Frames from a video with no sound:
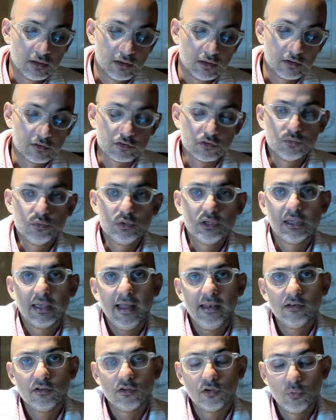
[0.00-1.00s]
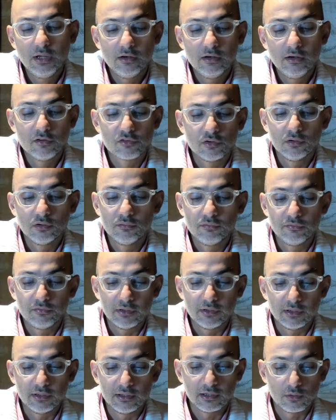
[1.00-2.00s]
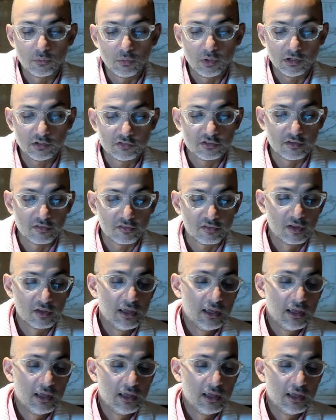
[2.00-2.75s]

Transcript: So we can quickly solve questions.